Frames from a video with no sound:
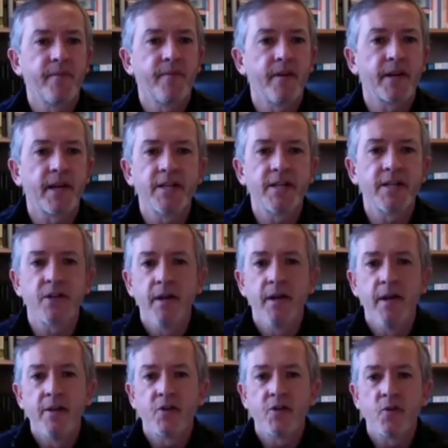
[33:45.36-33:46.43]
Okay, so,
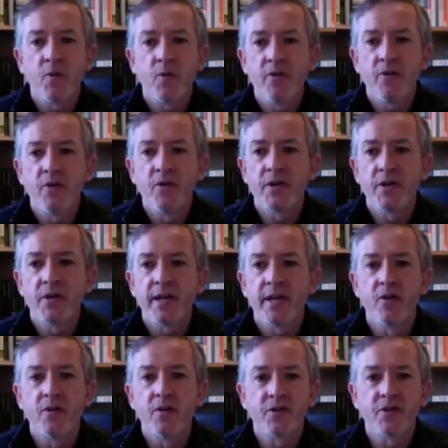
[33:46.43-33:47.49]
so when you're looking
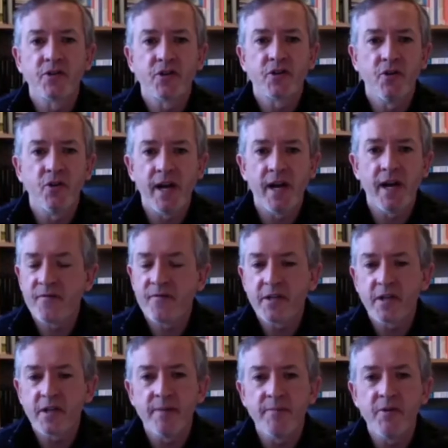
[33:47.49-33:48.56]
along the score, every
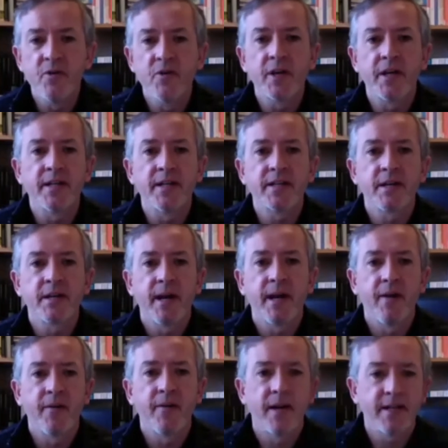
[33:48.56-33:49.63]
time you look at it,
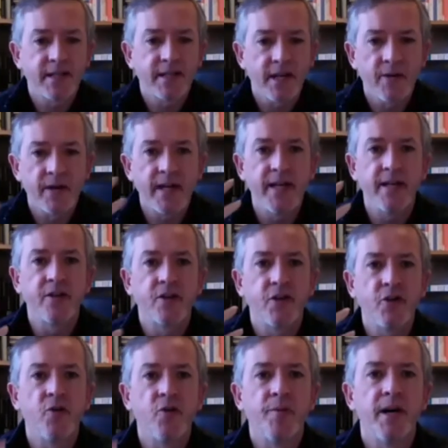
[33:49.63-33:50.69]
somehow that is going
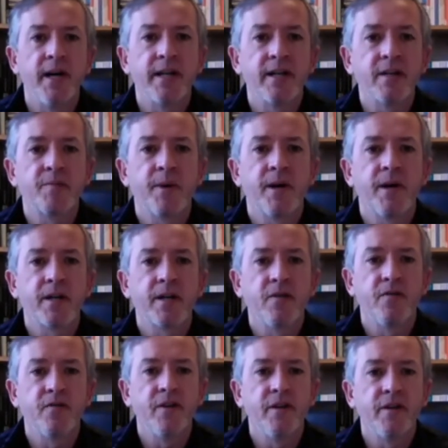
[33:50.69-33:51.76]
into your mind as part
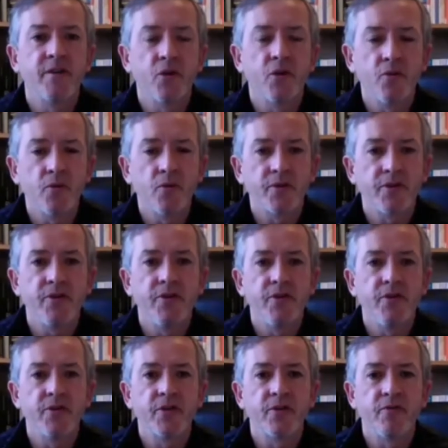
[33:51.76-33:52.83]
of the tools you
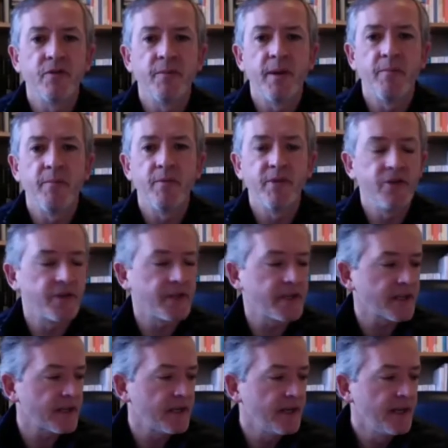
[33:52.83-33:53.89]
use to remember
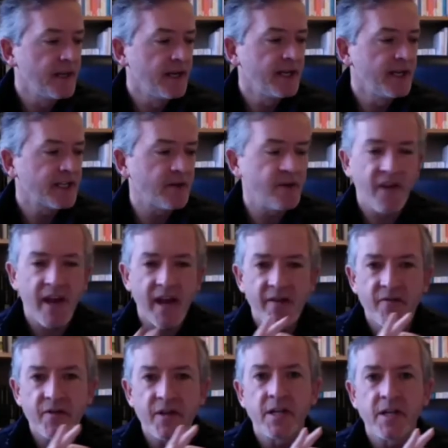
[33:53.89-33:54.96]
music. So if
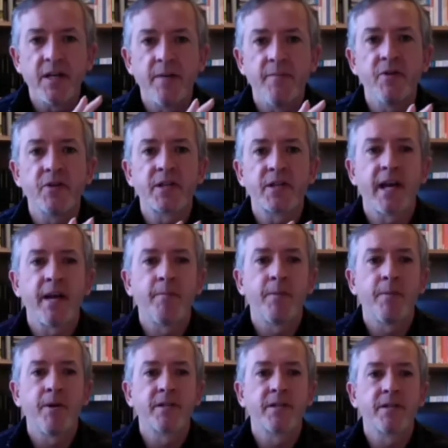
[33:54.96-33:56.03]
every time you scan
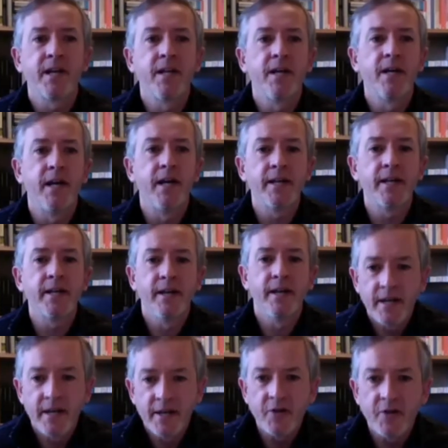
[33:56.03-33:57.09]
past that line,
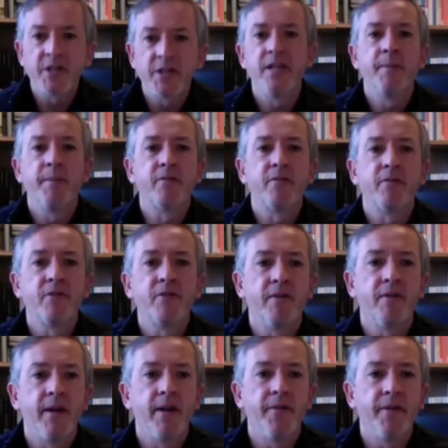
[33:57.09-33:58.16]
you see a big ring
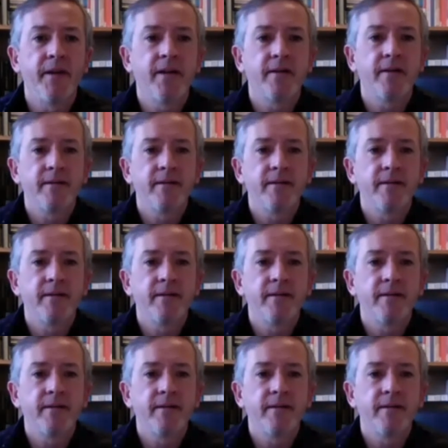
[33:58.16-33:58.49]
around it,